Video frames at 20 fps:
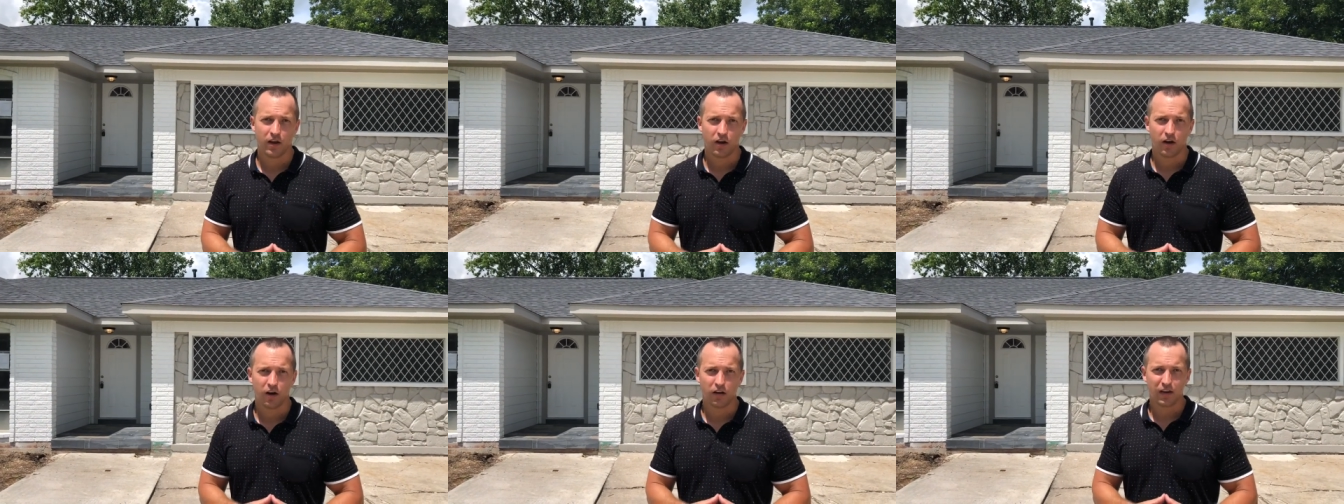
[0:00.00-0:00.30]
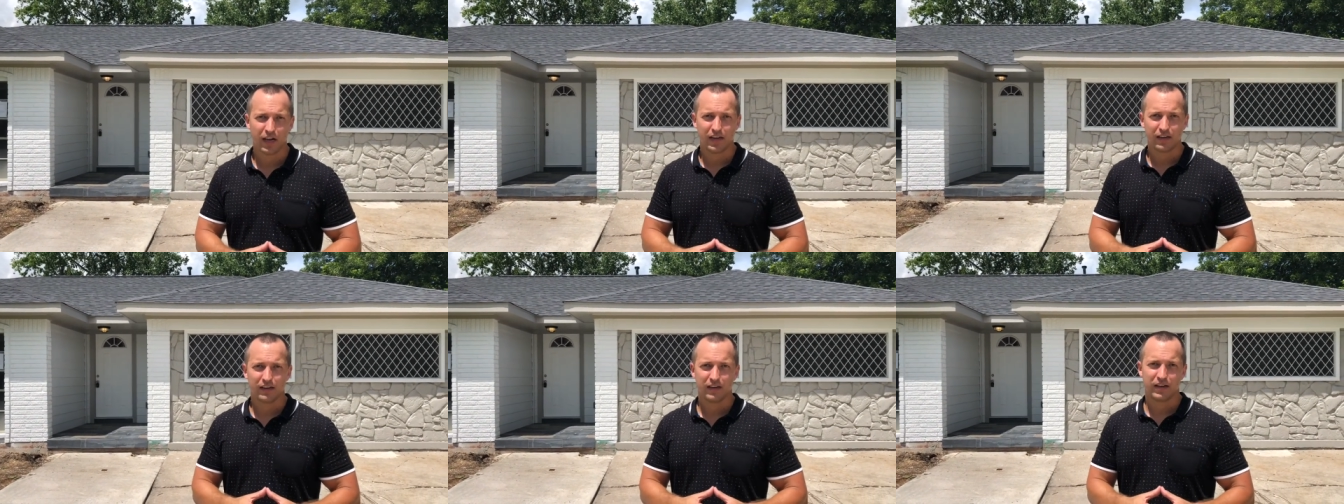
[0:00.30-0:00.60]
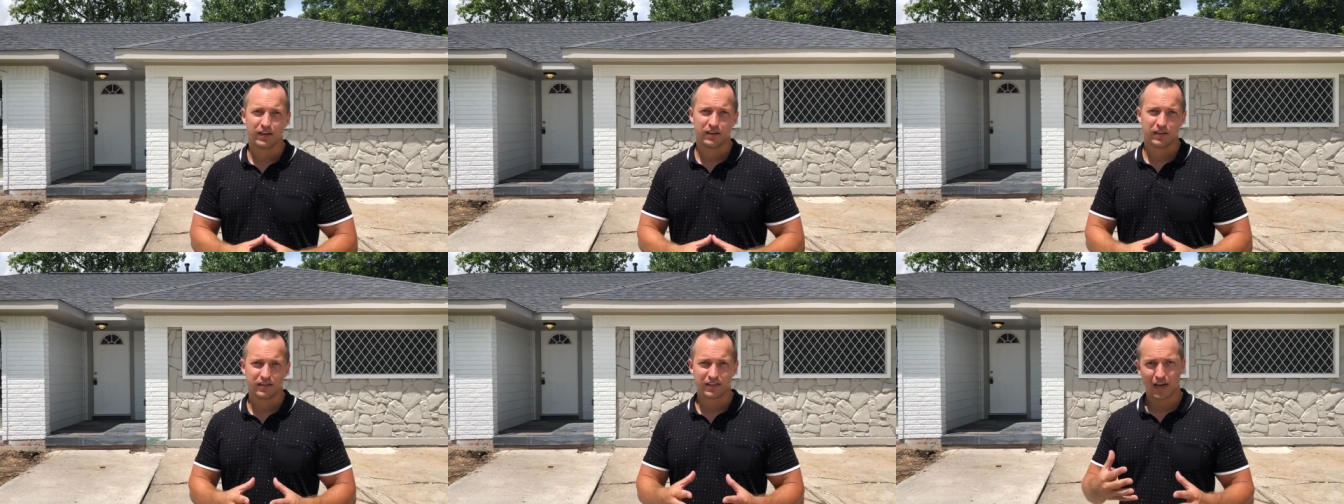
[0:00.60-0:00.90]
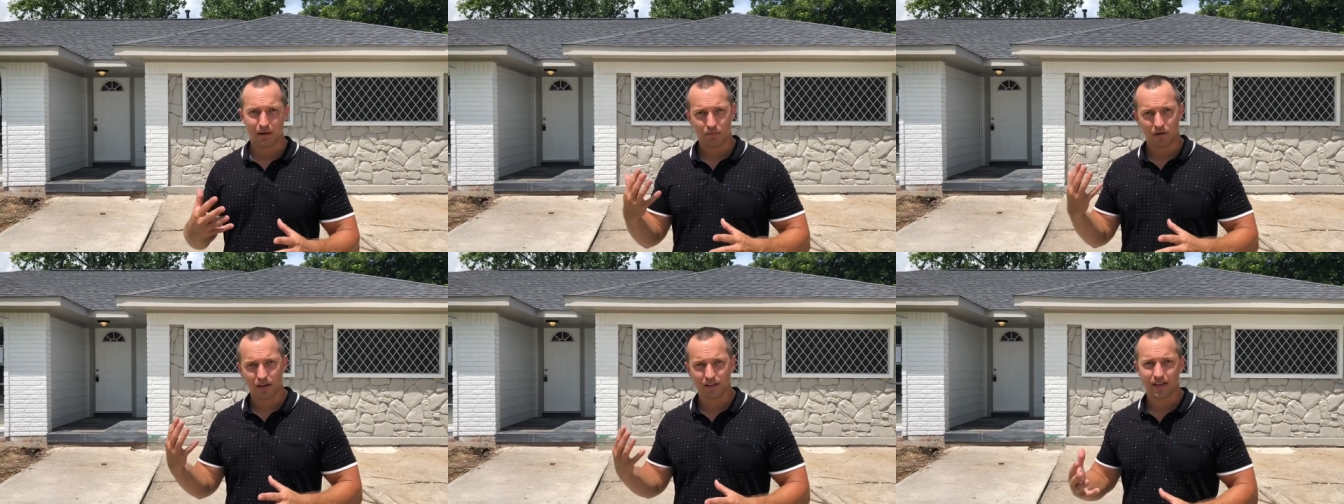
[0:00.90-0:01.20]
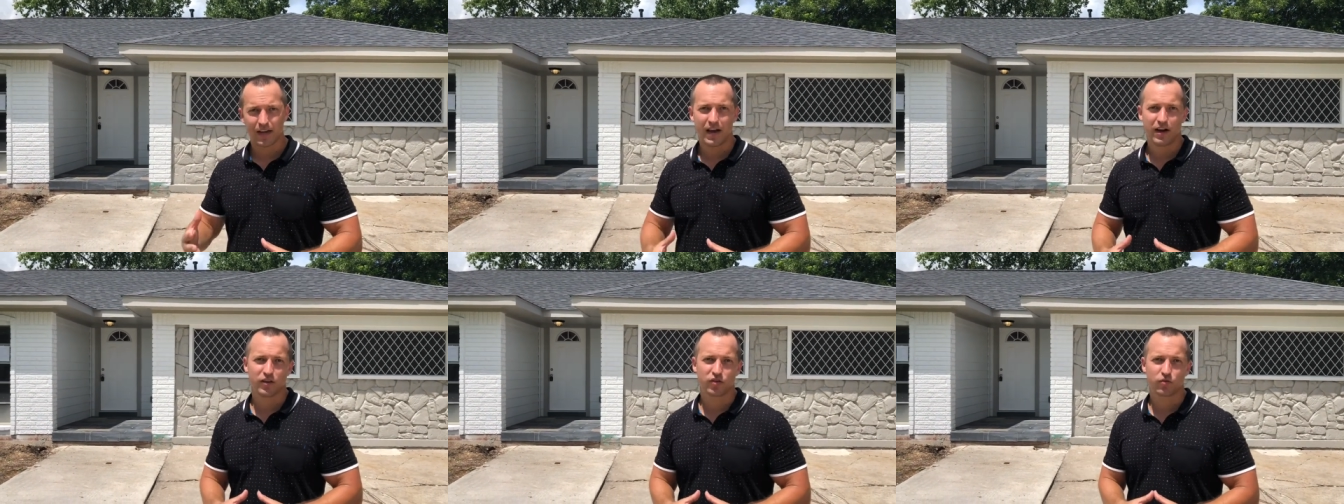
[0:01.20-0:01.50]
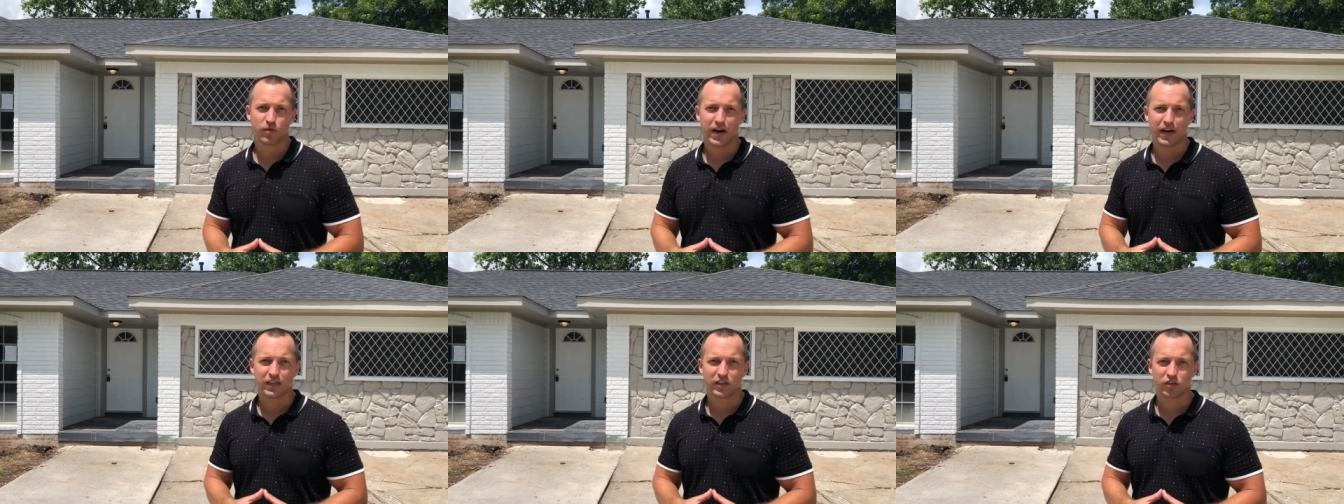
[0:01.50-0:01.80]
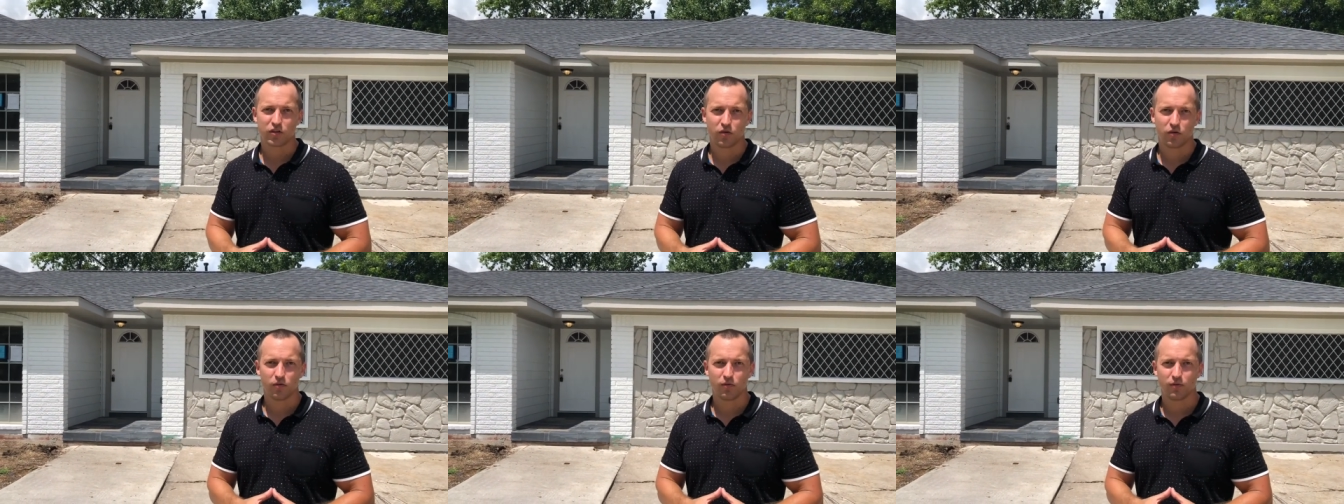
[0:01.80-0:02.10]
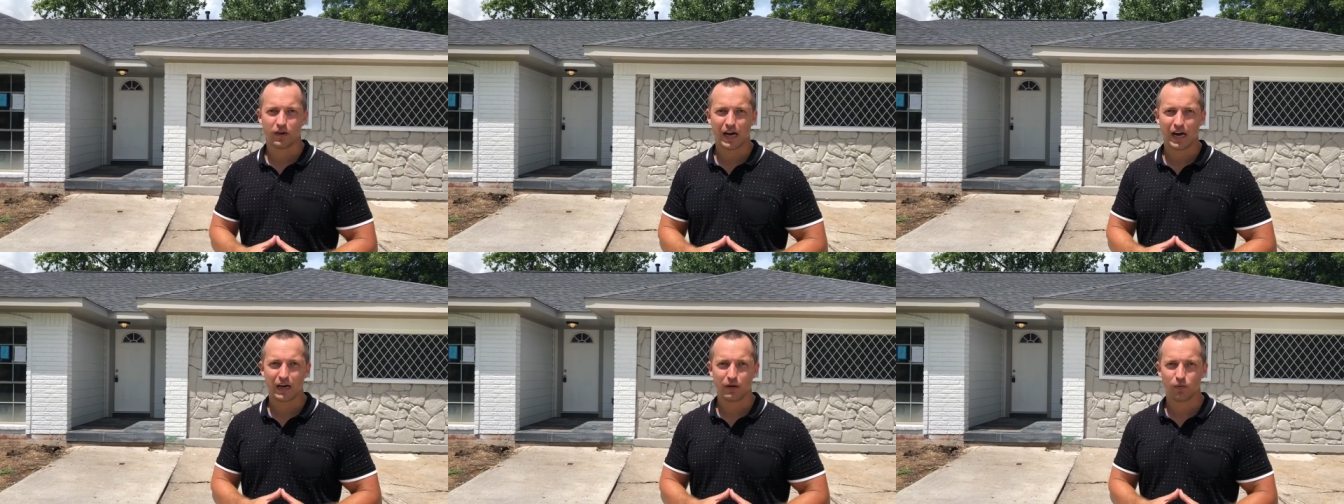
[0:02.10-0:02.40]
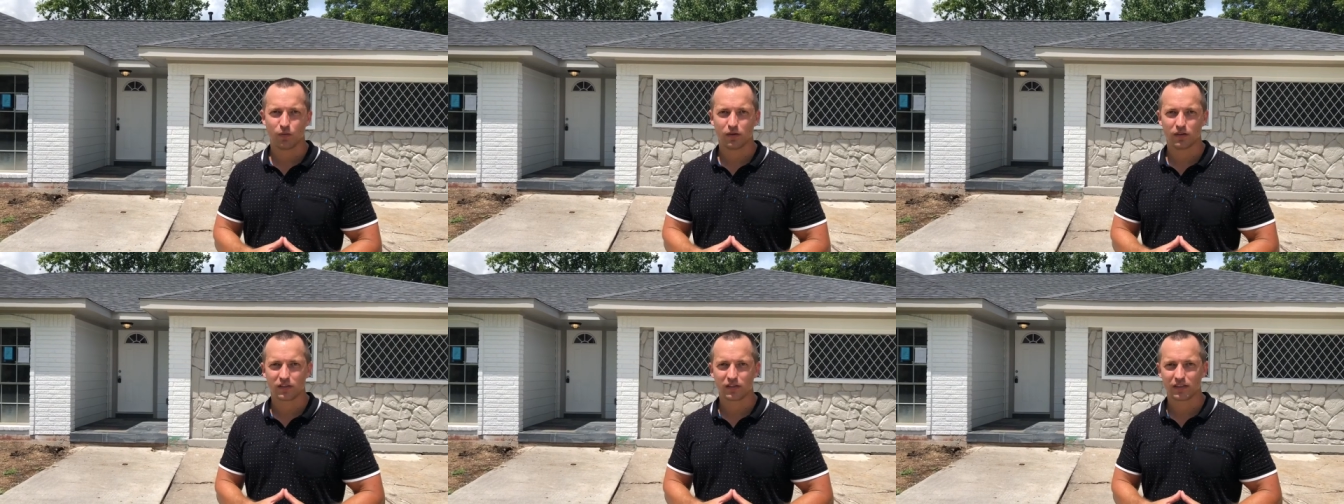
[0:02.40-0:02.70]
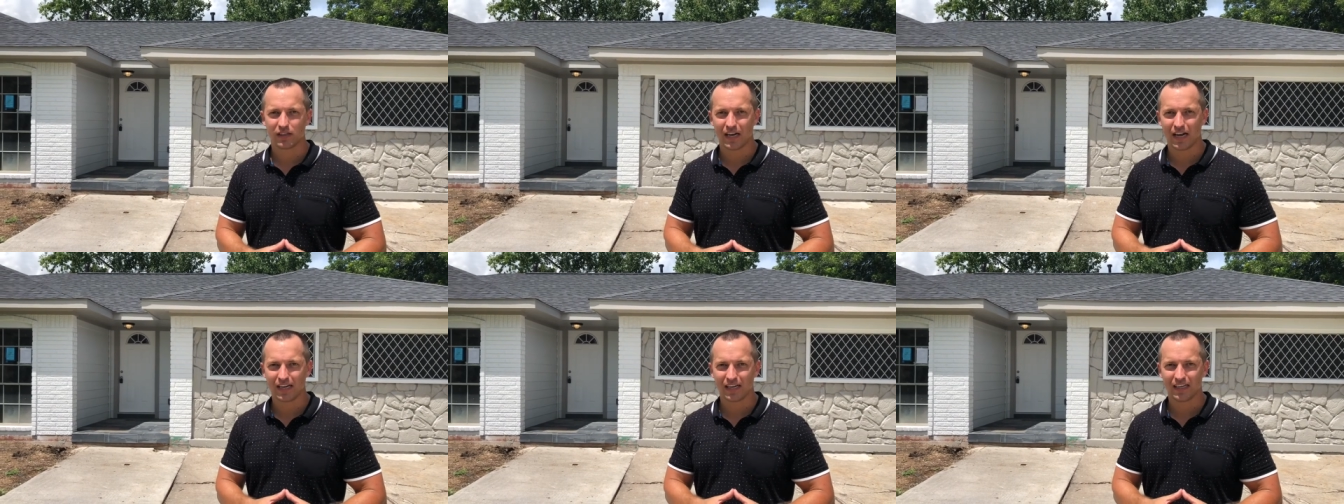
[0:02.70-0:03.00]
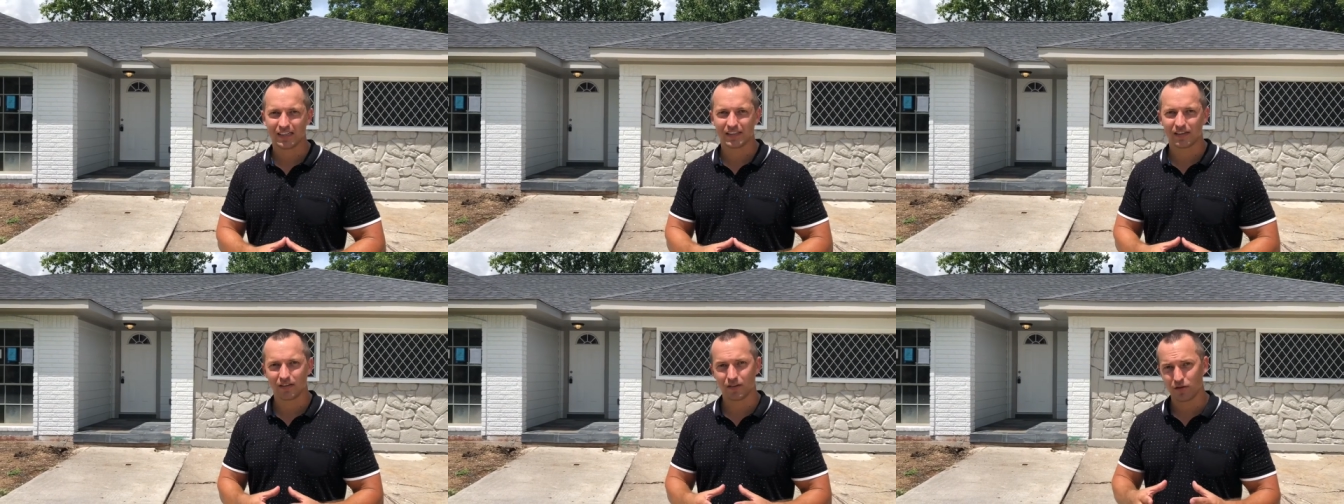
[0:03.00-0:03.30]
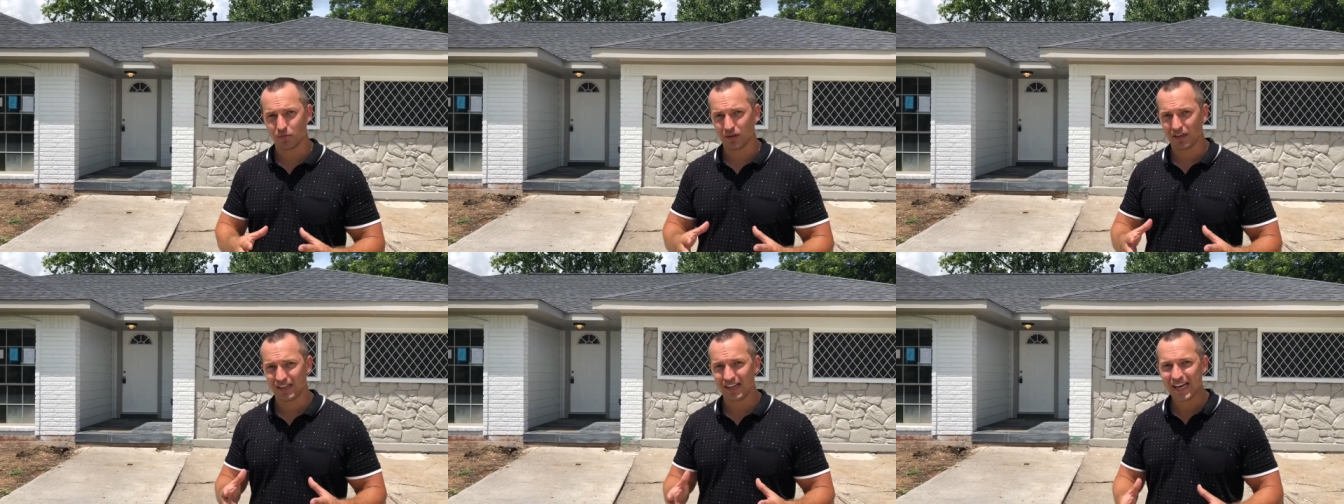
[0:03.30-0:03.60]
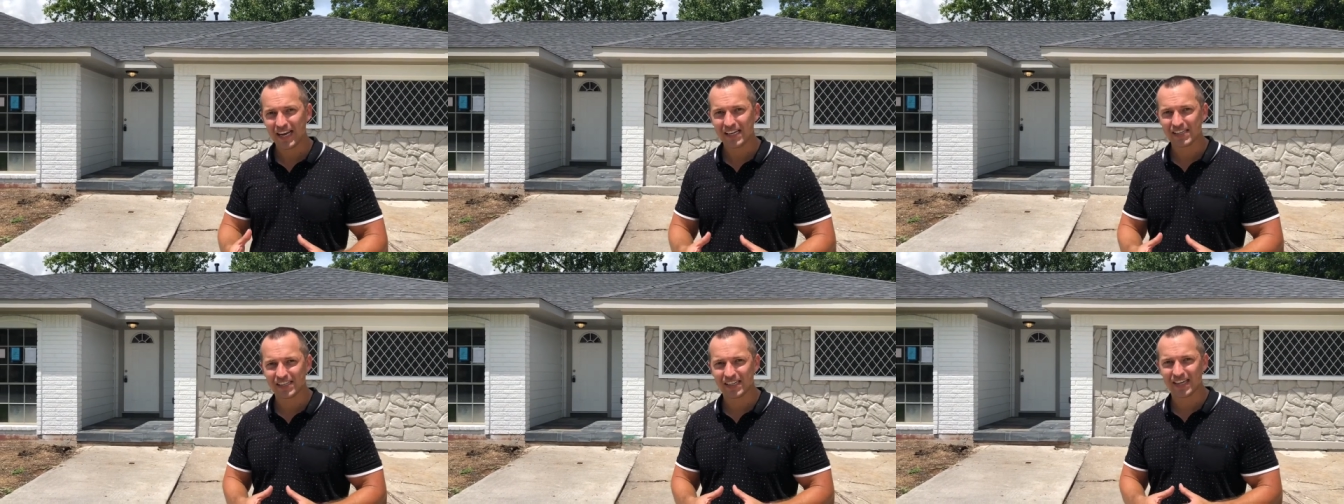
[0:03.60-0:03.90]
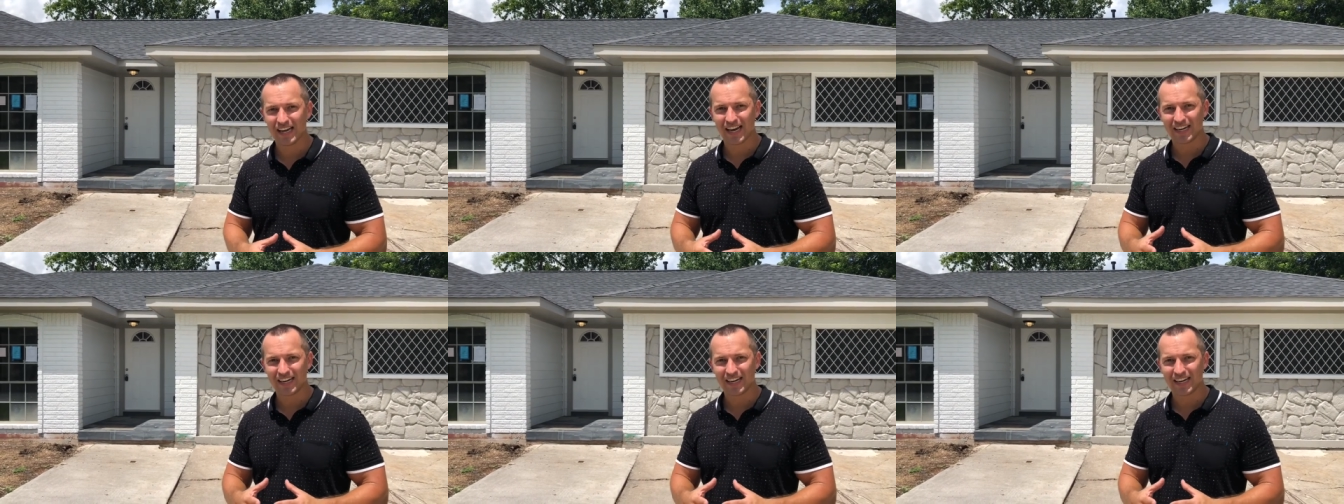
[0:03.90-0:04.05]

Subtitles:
All I did is I bought the house right, so I was, I guess, a little bit lazy.